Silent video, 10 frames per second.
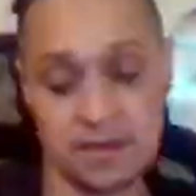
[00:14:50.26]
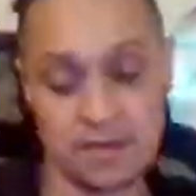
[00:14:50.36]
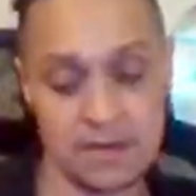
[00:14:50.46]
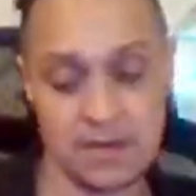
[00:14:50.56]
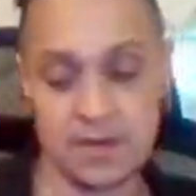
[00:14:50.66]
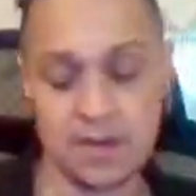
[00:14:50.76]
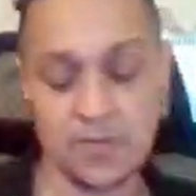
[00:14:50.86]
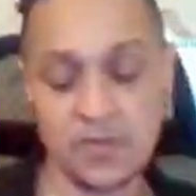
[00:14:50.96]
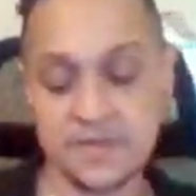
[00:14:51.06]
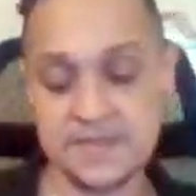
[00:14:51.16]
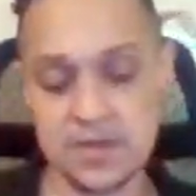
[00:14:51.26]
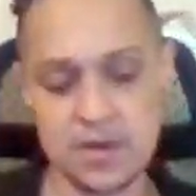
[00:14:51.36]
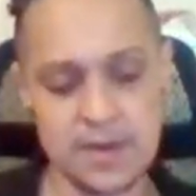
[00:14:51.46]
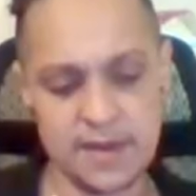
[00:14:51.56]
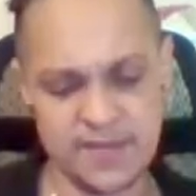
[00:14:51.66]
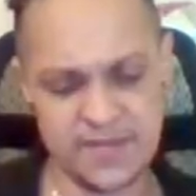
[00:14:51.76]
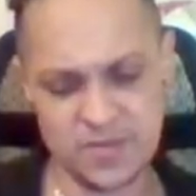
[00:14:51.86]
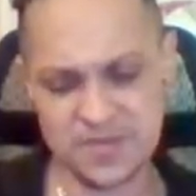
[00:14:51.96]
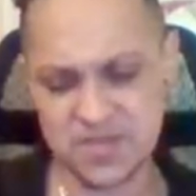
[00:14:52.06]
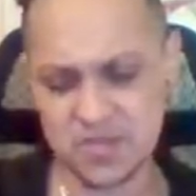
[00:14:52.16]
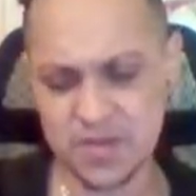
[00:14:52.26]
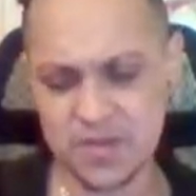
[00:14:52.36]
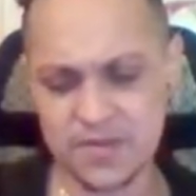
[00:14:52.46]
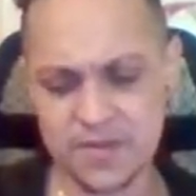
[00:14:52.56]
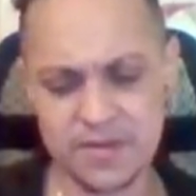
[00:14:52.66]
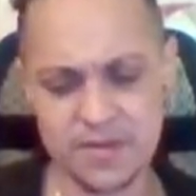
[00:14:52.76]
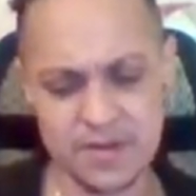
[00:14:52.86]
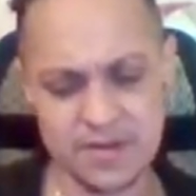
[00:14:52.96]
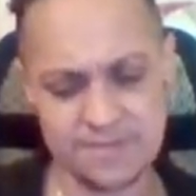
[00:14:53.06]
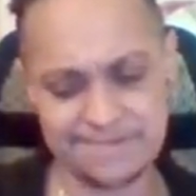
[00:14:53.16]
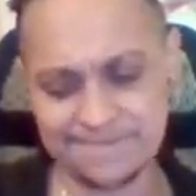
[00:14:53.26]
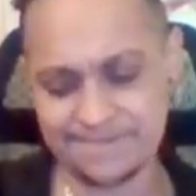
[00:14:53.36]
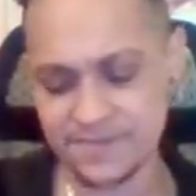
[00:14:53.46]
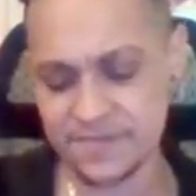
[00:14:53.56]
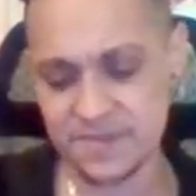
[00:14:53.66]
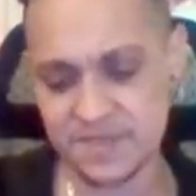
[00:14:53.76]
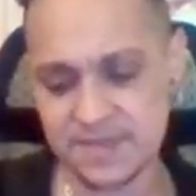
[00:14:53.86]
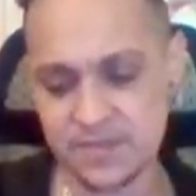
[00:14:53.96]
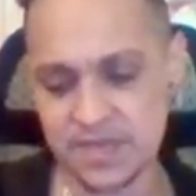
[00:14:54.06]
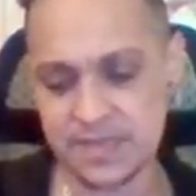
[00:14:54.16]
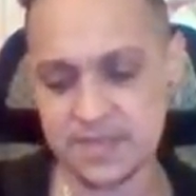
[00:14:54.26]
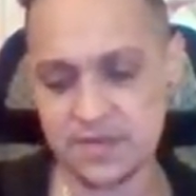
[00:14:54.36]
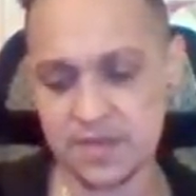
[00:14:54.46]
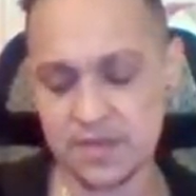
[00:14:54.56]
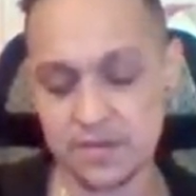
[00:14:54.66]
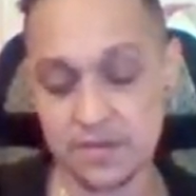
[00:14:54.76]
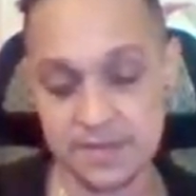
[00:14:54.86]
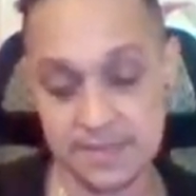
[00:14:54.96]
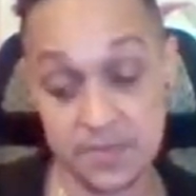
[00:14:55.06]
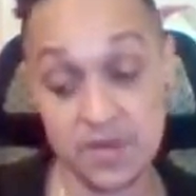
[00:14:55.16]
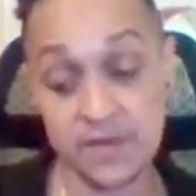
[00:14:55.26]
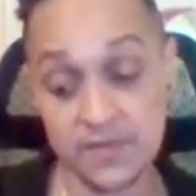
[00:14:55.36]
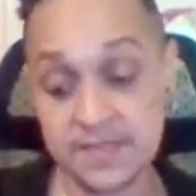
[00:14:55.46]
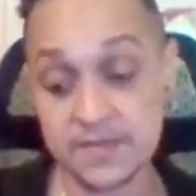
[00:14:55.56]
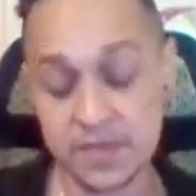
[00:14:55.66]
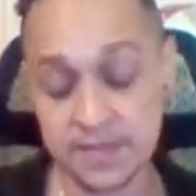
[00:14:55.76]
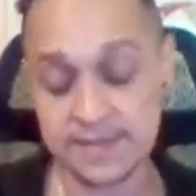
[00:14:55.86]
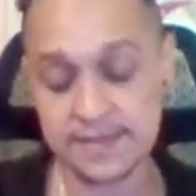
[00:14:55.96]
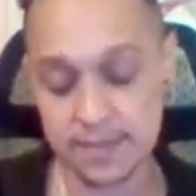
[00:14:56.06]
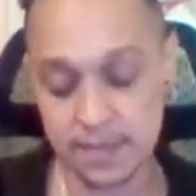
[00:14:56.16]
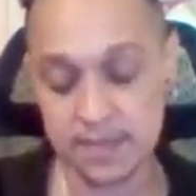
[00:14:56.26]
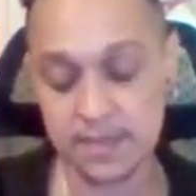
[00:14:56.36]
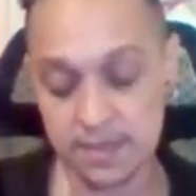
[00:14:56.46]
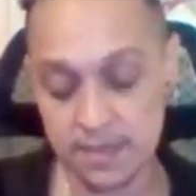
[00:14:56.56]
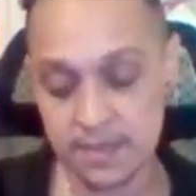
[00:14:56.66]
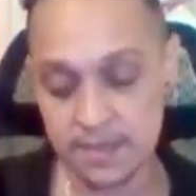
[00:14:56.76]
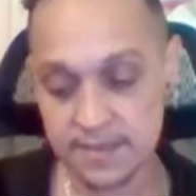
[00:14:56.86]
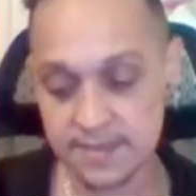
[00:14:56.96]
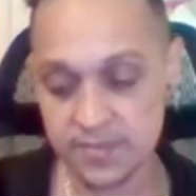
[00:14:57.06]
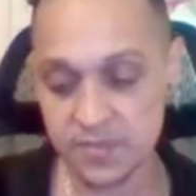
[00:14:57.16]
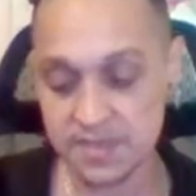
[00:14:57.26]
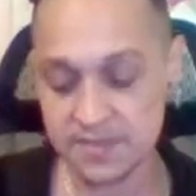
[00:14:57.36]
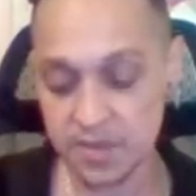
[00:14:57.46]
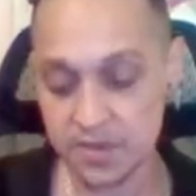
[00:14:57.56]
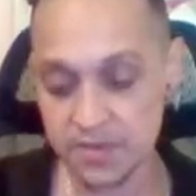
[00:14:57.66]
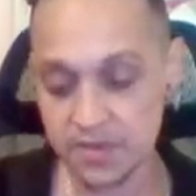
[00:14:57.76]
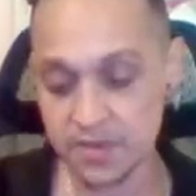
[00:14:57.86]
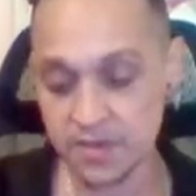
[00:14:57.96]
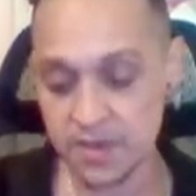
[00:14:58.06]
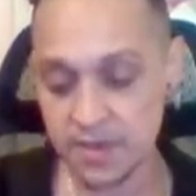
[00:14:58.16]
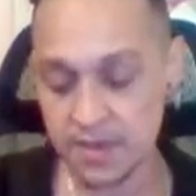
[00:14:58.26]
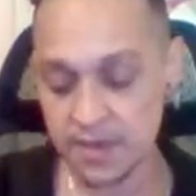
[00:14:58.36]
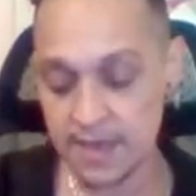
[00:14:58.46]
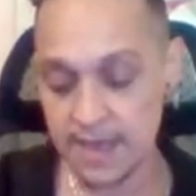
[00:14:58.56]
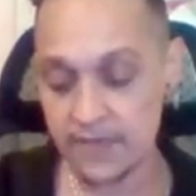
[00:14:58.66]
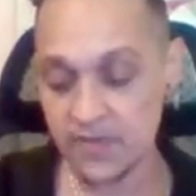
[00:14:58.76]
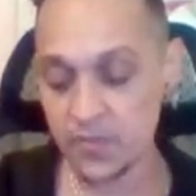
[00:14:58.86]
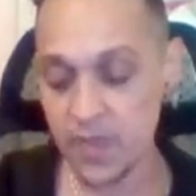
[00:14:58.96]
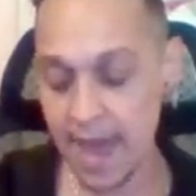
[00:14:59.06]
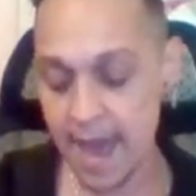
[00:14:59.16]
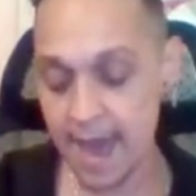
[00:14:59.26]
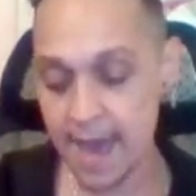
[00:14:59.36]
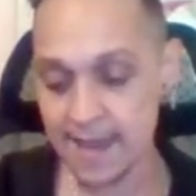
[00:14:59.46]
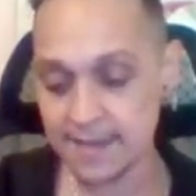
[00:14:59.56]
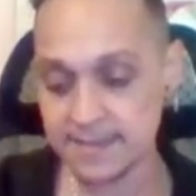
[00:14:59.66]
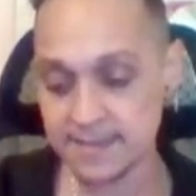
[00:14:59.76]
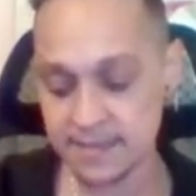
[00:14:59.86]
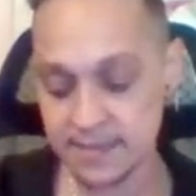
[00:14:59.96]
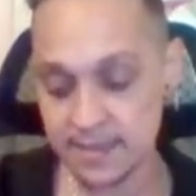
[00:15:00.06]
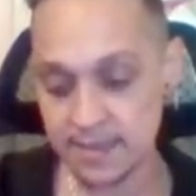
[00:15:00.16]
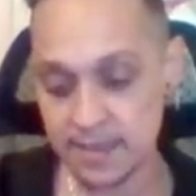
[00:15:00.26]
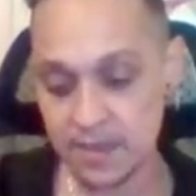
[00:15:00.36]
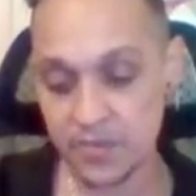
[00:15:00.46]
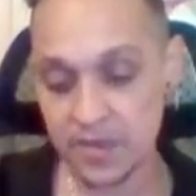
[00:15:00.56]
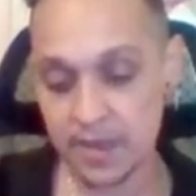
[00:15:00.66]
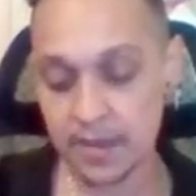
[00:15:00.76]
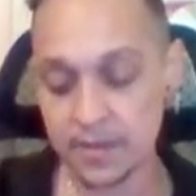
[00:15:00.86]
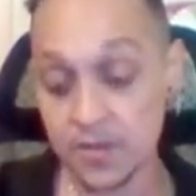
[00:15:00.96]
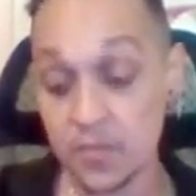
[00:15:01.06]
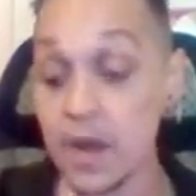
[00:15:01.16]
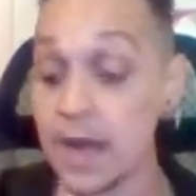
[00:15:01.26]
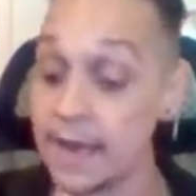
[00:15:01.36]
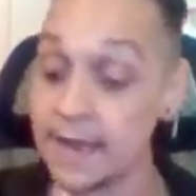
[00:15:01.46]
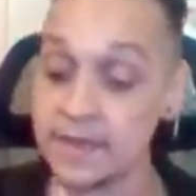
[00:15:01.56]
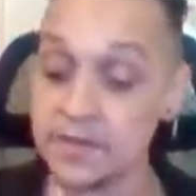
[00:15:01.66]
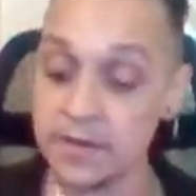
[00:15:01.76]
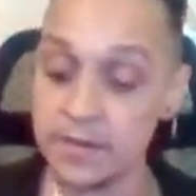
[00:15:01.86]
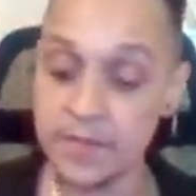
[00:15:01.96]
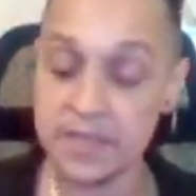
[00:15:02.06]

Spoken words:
and I'm really sorry if it was your mother or somebody dear to you, because I'm hearing for somebody this is like somebody's mother having passed and being on their mind, or a